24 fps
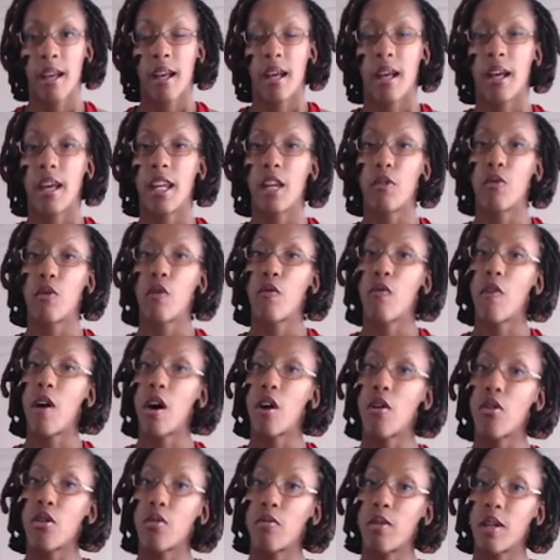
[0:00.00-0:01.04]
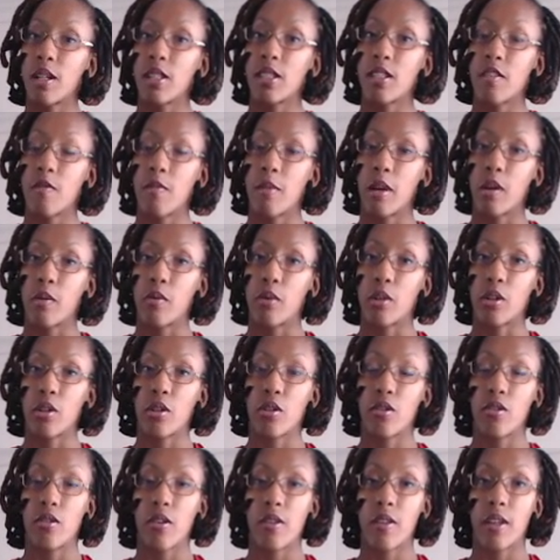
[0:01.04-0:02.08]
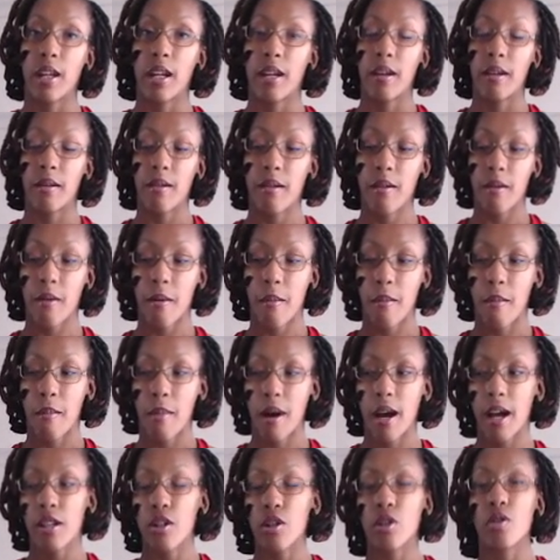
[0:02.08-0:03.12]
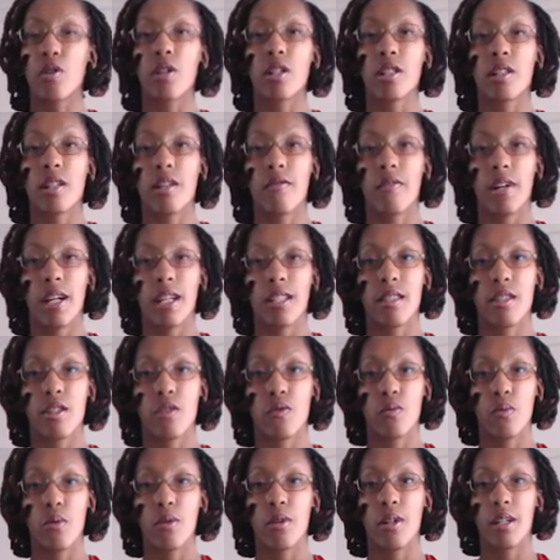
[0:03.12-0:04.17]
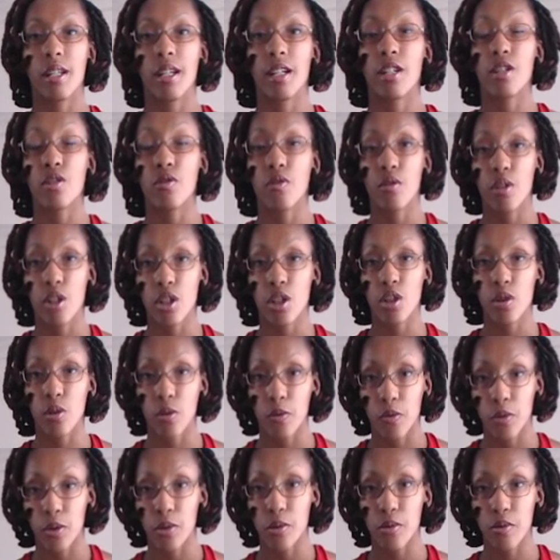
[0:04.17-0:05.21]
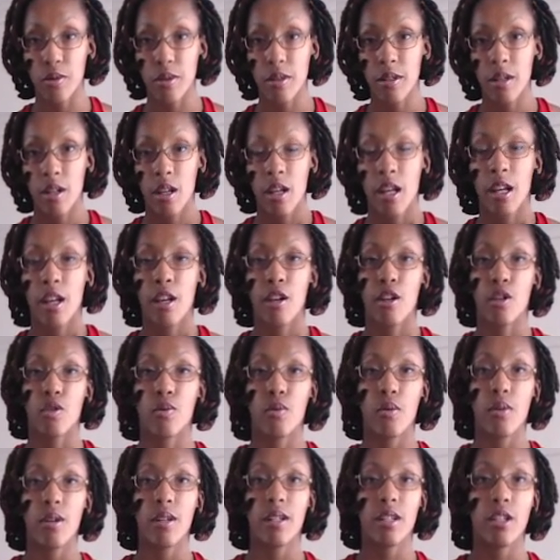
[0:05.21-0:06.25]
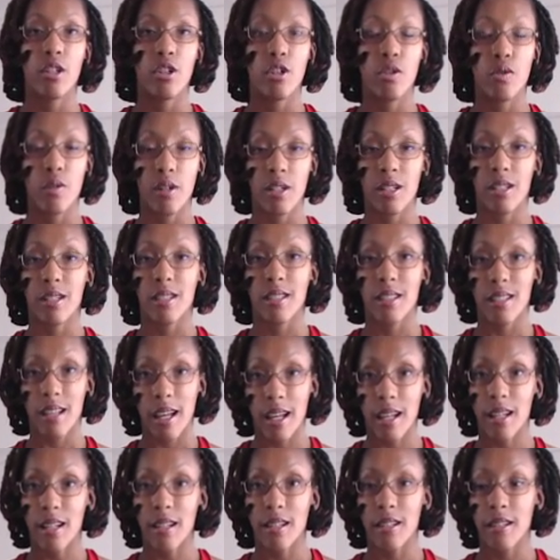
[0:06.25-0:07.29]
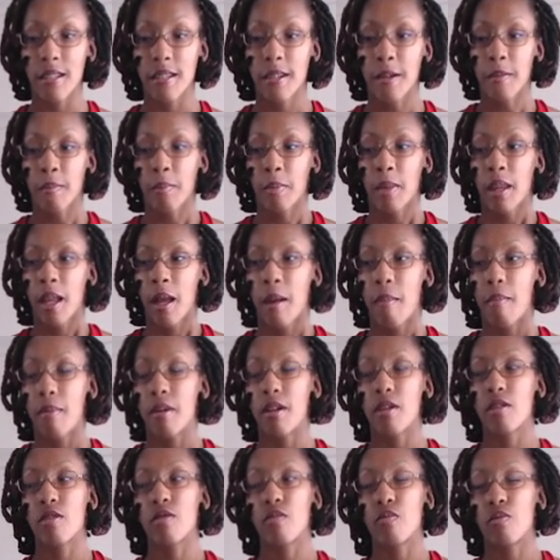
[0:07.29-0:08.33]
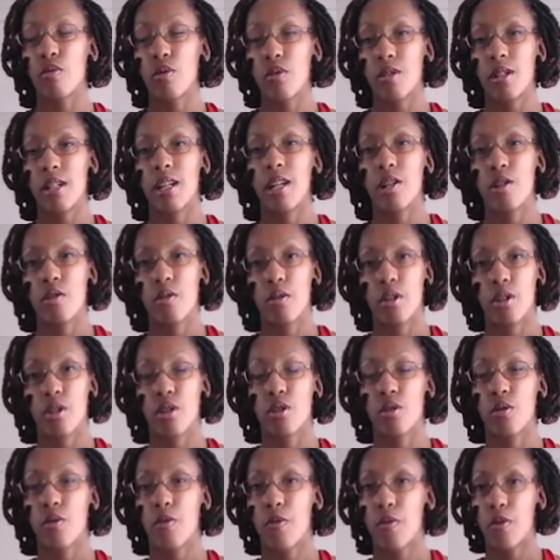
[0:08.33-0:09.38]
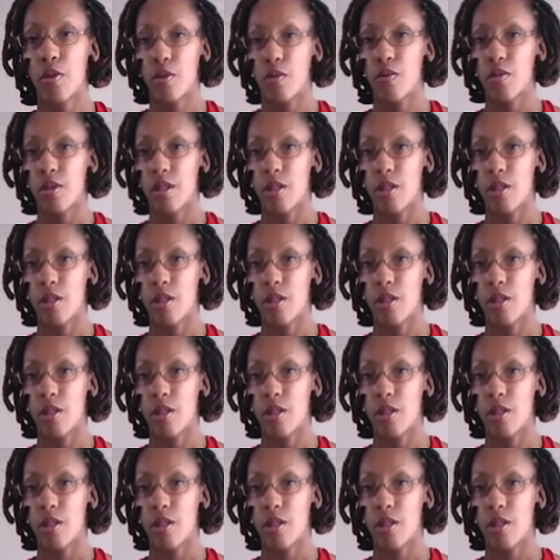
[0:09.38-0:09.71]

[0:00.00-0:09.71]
And if you follow the rest of my work, you know that my nutrition advice is rooted in traditional foods. It's rooted in nutrition science, but it's rooted in traditional foods.